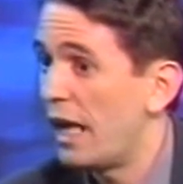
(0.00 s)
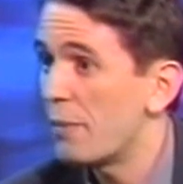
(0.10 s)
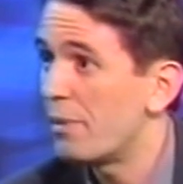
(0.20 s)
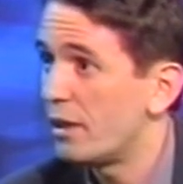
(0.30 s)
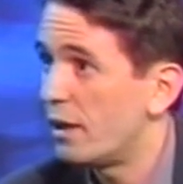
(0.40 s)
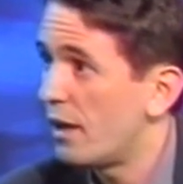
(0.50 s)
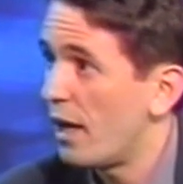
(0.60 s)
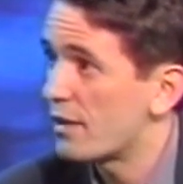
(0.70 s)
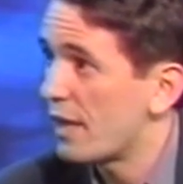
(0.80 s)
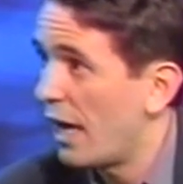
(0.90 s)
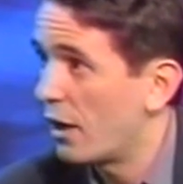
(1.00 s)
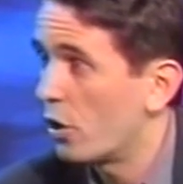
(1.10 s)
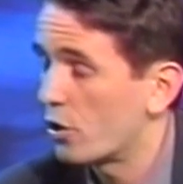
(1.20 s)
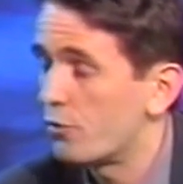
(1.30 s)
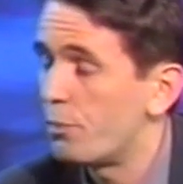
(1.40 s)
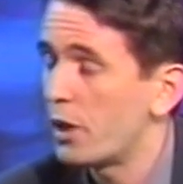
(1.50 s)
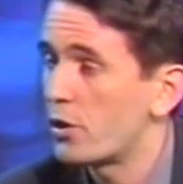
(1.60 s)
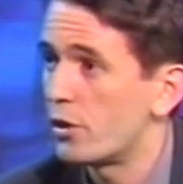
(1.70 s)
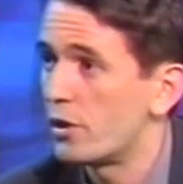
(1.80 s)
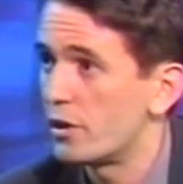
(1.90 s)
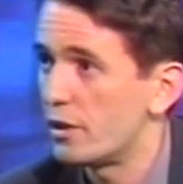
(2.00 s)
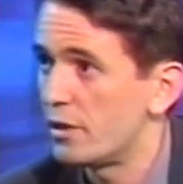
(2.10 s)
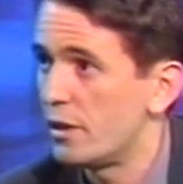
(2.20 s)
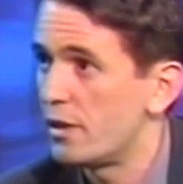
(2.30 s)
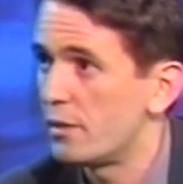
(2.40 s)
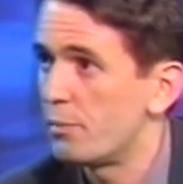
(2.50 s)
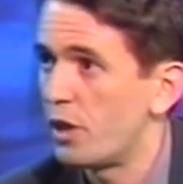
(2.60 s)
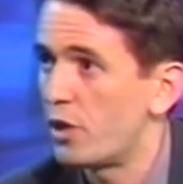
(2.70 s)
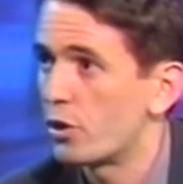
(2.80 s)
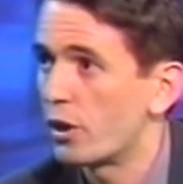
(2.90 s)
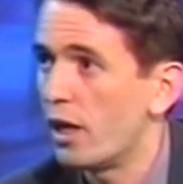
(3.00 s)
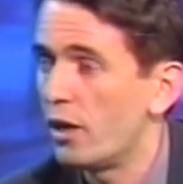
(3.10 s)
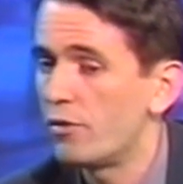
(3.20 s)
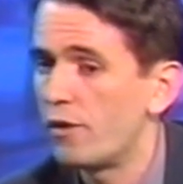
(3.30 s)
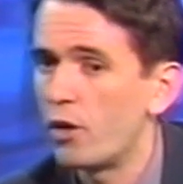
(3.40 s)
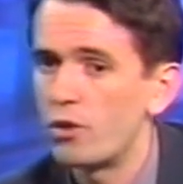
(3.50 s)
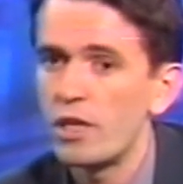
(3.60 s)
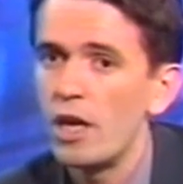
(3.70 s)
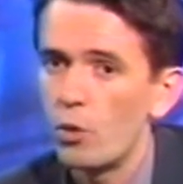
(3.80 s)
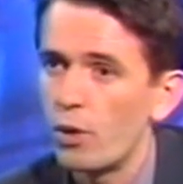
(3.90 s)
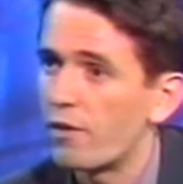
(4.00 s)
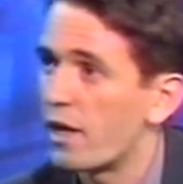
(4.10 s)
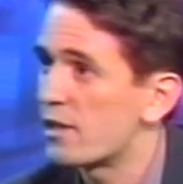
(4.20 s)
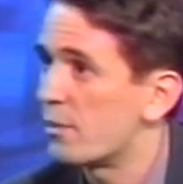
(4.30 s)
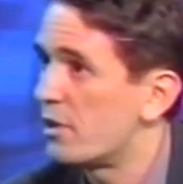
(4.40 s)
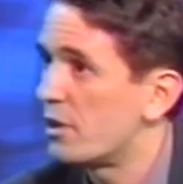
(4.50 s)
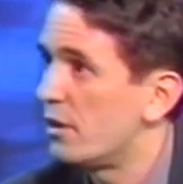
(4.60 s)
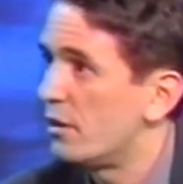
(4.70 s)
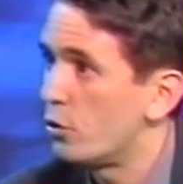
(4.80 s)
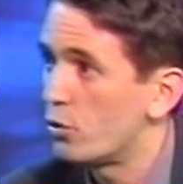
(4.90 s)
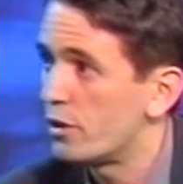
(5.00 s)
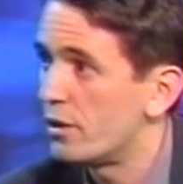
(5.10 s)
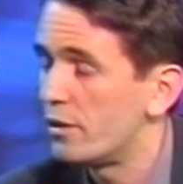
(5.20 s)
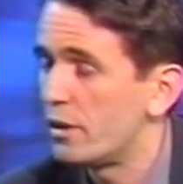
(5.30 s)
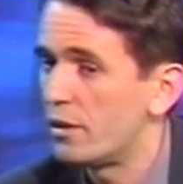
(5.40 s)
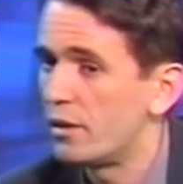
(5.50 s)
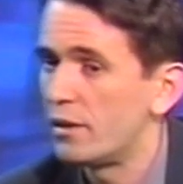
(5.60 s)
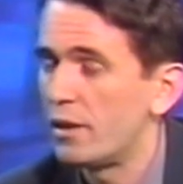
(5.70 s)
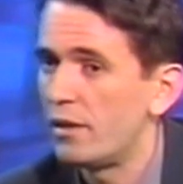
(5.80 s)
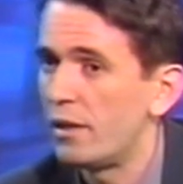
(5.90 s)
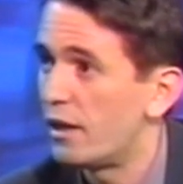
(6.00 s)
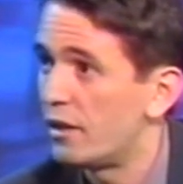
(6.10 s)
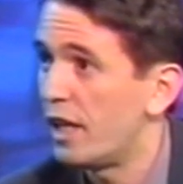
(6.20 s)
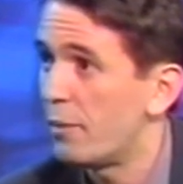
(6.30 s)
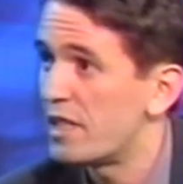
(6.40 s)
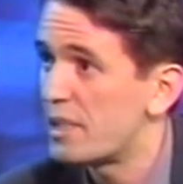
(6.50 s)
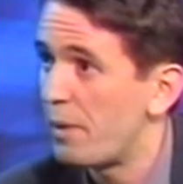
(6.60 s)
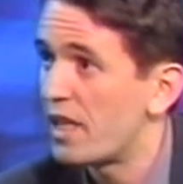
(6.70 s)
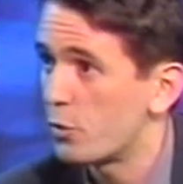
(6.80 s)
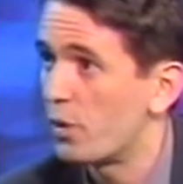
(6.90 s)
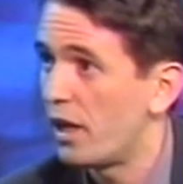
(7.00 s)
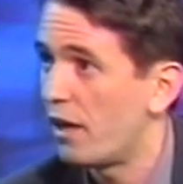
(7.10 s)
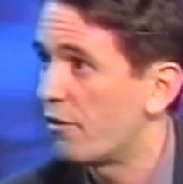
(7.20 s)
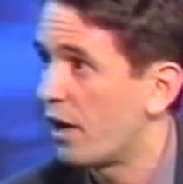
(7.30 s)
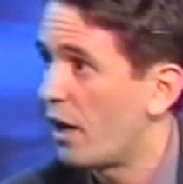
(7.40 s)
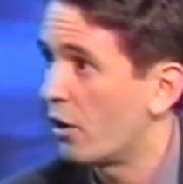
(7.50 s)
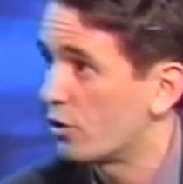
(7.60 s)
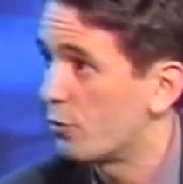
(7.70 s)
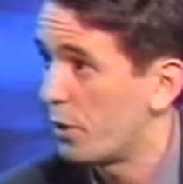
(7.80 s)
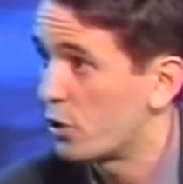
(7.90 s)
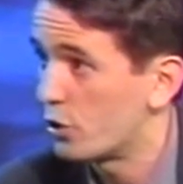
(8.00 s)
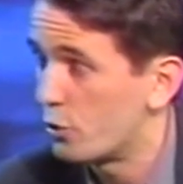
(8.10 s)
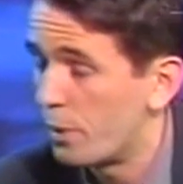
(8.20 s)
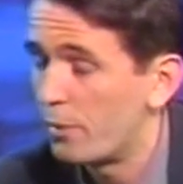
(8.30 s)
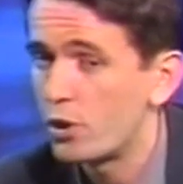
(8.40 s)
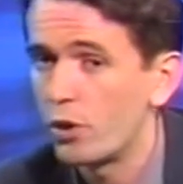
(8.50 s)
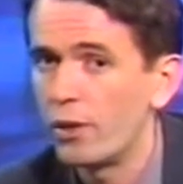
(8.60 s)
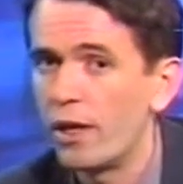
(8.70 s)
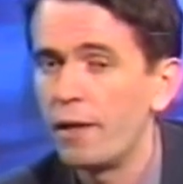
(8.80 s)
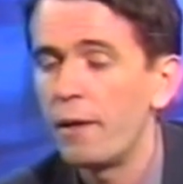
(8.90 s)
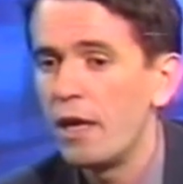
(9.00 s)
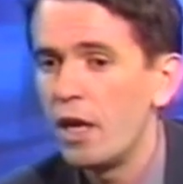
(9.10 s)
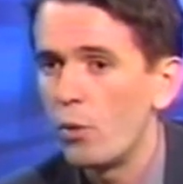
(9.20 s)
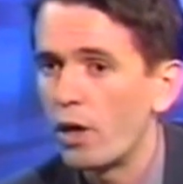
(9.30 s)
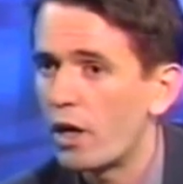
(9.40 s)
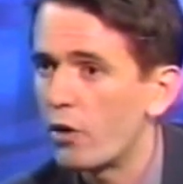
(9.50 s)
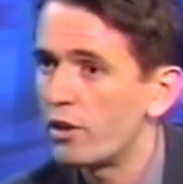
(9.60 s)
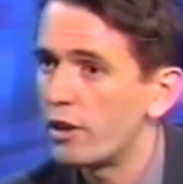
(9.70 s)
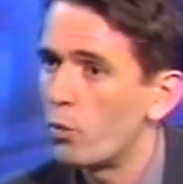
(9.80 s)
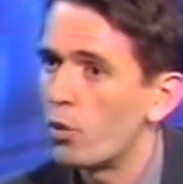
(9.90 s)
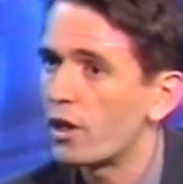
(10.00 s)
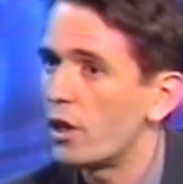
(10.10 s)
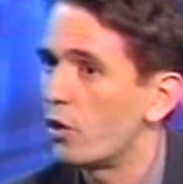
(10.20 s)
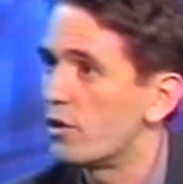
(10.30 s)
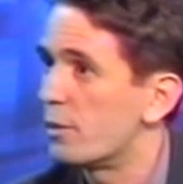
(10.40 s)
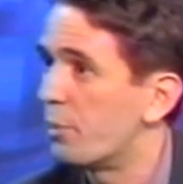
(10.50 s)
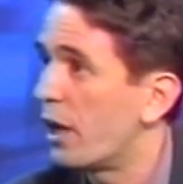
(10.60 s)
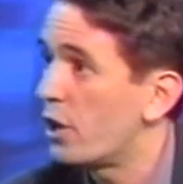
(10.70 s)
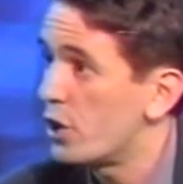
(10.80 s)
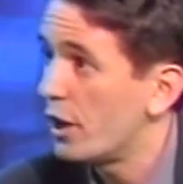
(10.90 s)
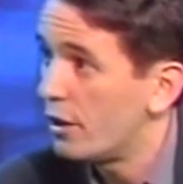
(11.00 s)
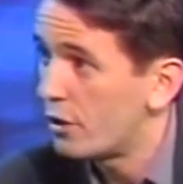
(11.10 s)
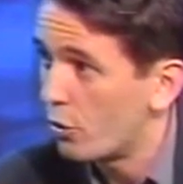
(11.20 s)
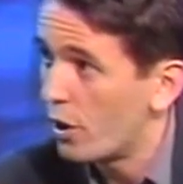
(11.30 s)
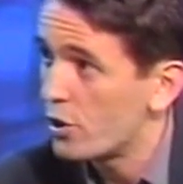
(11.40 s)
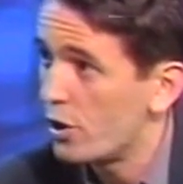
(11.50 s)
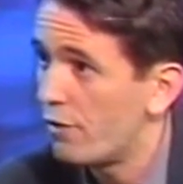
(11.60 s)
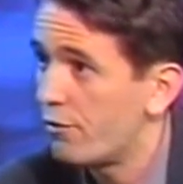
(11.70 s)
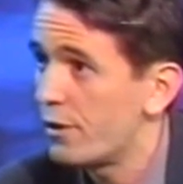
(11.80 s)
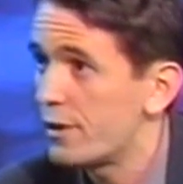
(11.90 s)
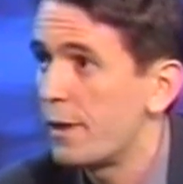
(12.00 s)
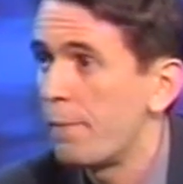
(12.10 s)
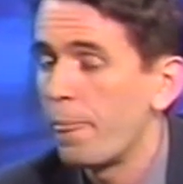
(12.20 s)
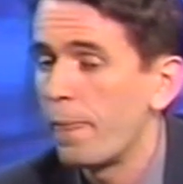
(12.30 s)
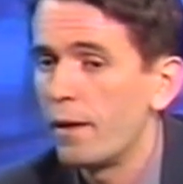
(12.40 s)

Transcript: Anybody that has catalogs of pictures is a potential client of ours. We have customers in news and entertainment space where they have catalogs of pictures to publish online. We are currently working on supply chain integration efforts.